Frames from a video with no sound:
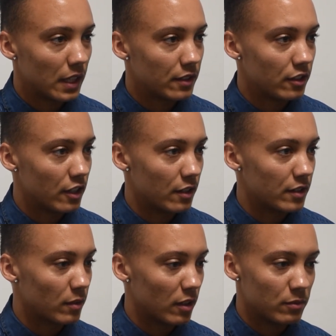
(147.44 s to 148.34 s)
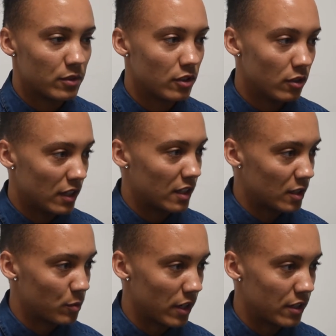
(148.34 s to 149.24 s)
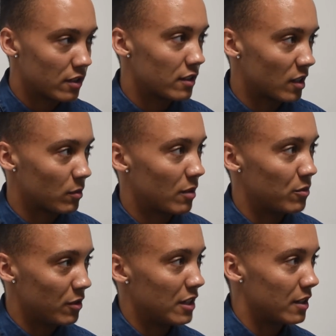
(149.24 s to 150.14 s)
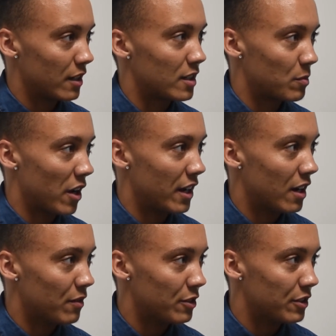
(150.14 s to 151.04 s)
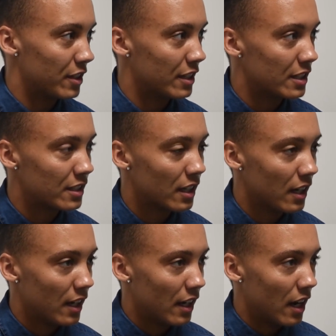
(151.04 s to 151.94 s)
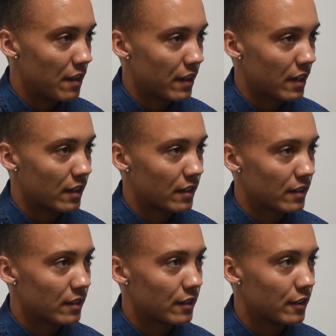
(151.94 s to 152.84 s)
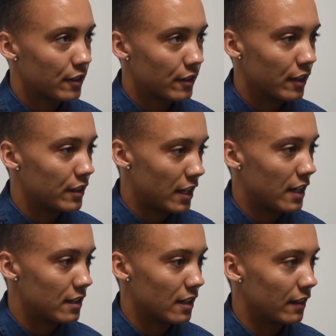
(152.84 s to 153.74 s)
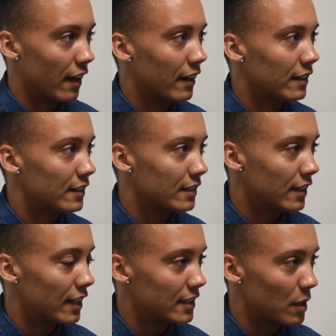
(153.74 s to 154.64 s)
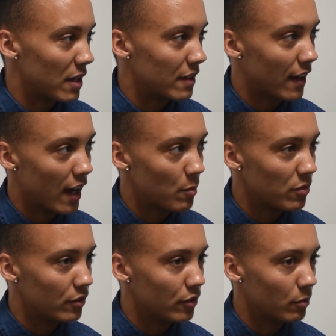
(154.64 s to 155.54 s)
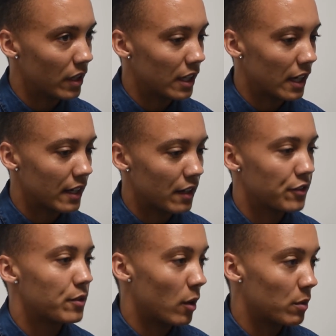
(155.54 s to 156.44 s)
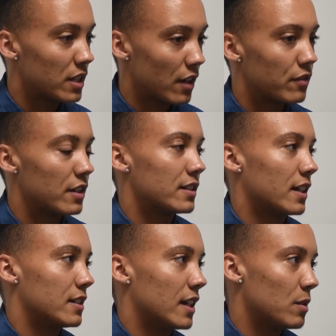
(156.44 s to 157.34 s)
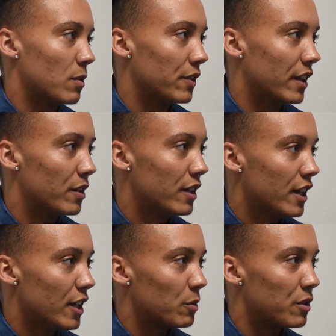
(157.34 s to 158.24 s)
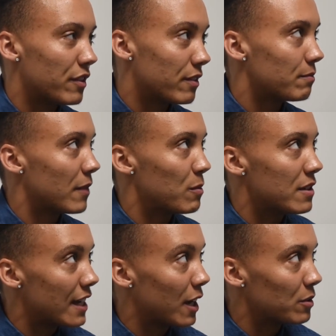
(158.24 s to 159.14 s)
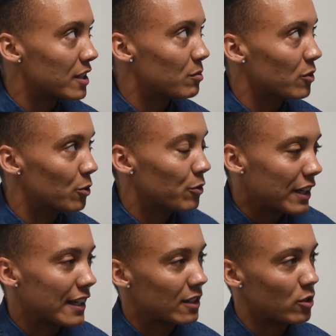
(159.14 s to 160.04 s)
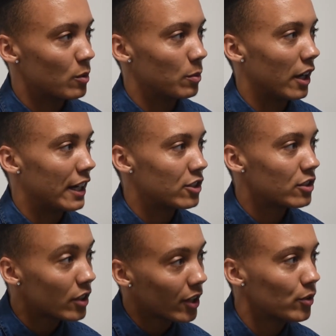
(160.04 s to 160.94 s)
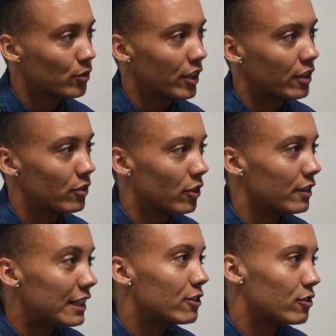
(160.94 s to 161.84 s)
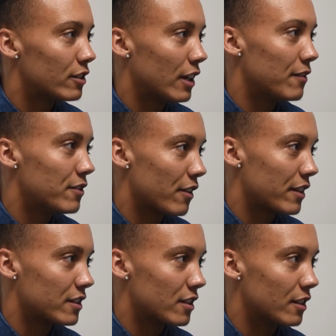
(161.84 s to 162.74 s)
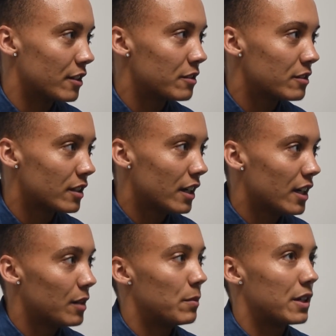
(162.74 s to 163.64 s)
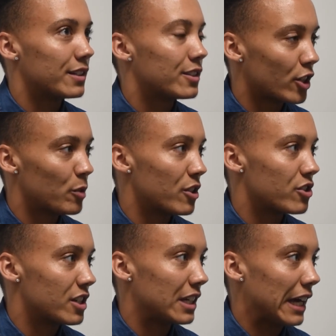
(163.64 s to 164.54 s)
and you know, sometimes you need inspiration and sometimes you need to inspire others, and it's, I think attending that has made that happen for me. And I would definitely say to anyone that was maybe doubting or thinking to apply, just go for it. You've got literally, you have nothing to lose, but so much to